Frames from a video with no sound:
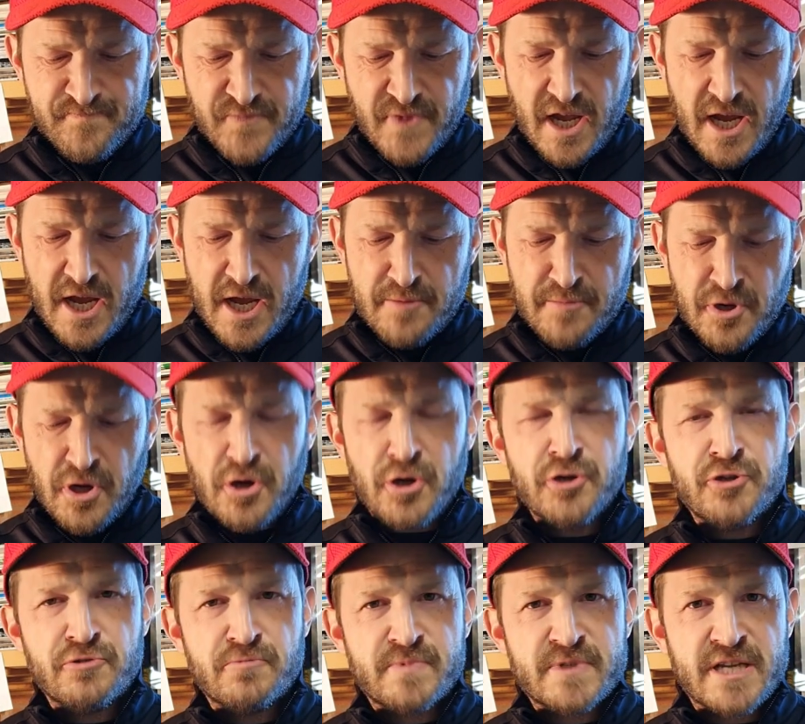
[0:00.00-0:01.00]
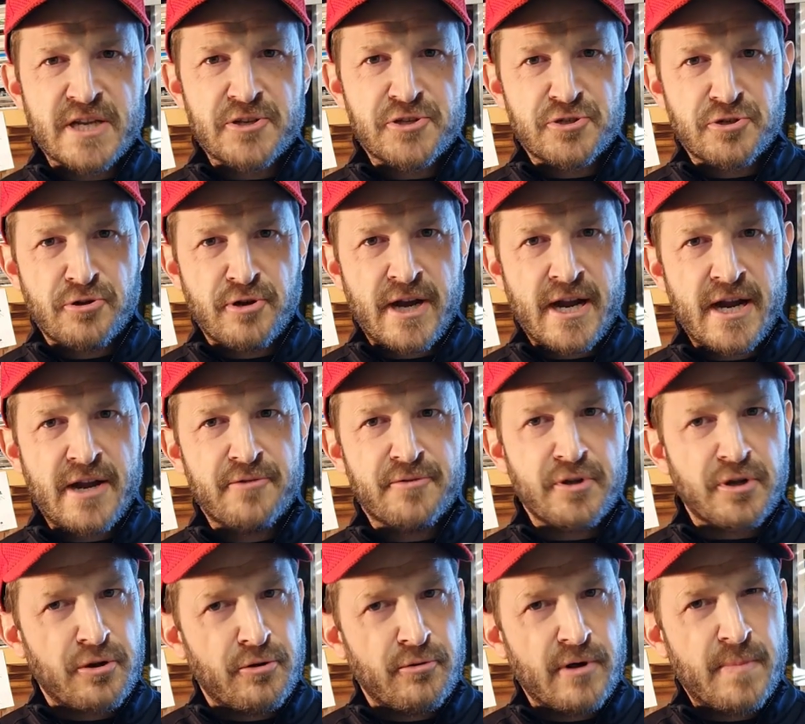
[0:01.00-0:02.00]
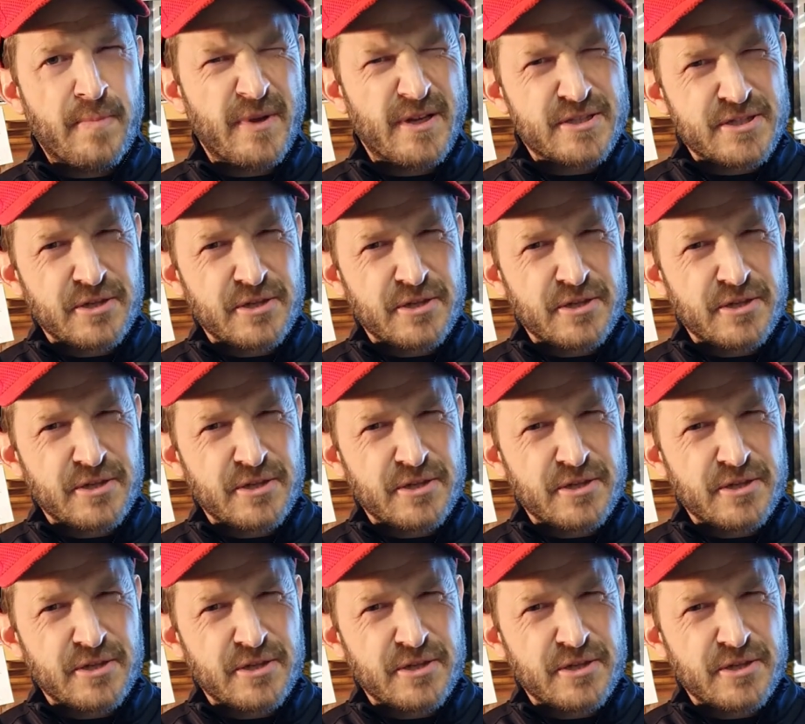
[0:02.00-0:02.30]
Not 100% sure how the grip is.